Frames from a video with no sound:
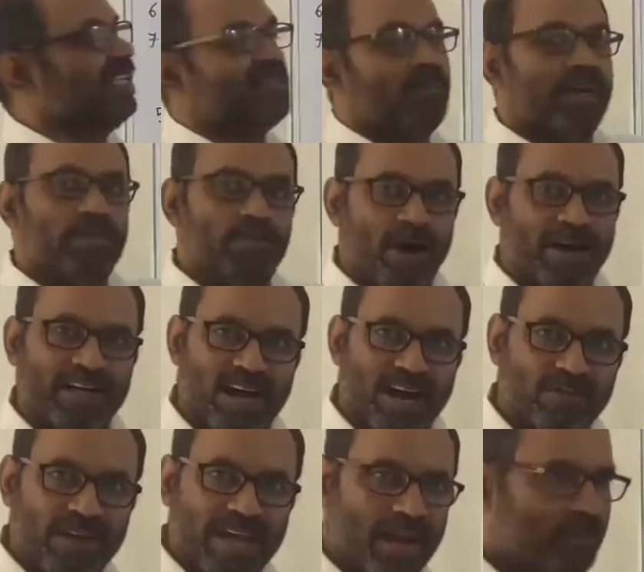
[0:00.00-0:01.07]
is midpoint
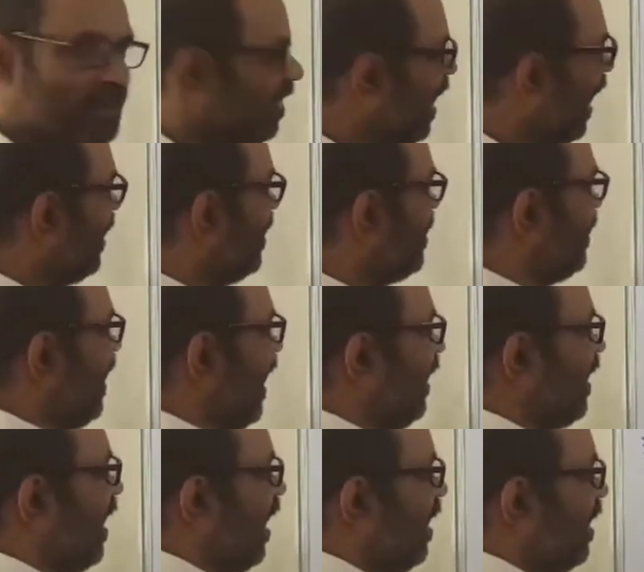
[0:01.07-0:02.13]
of AB, that is
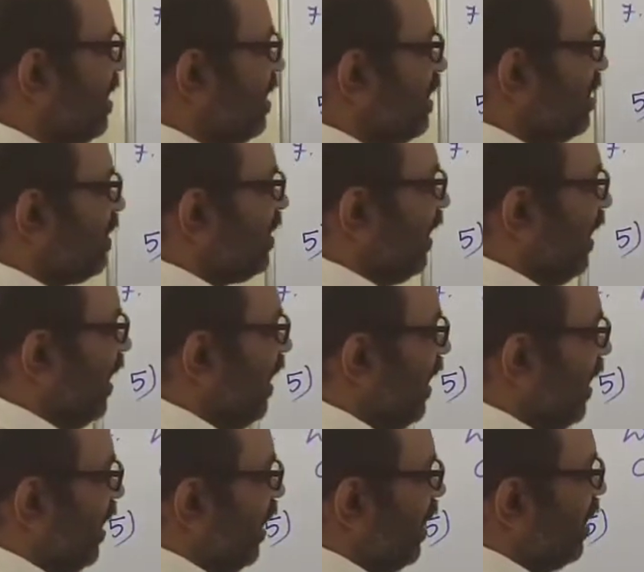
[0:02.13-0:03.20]
data.
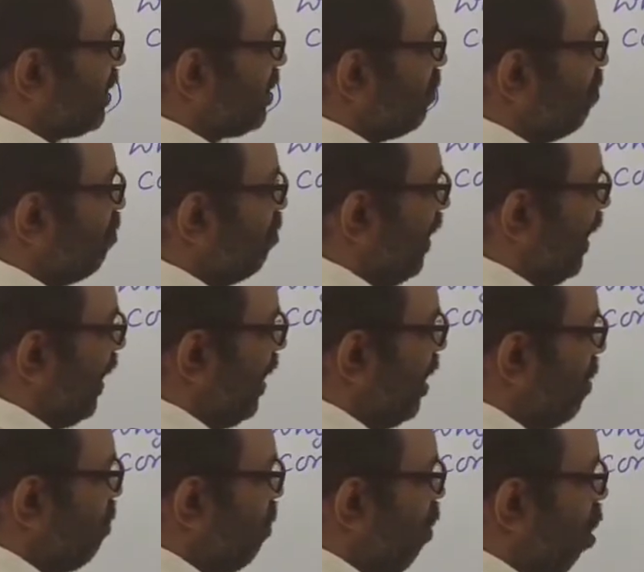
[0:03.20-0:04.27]
C is
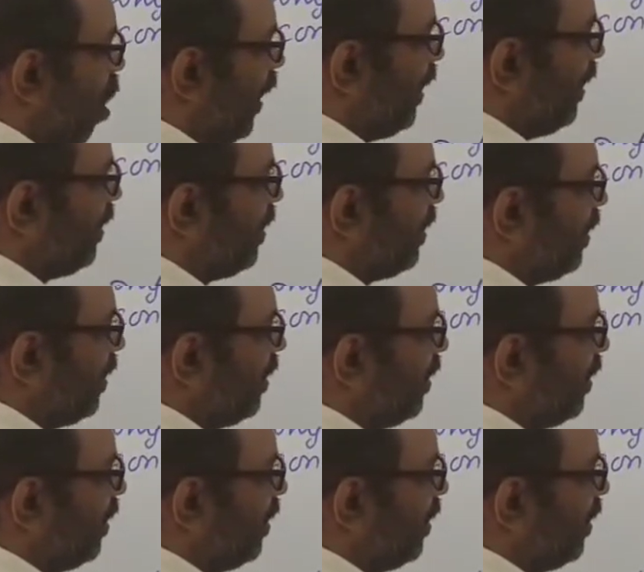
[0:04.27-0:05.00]
midpoint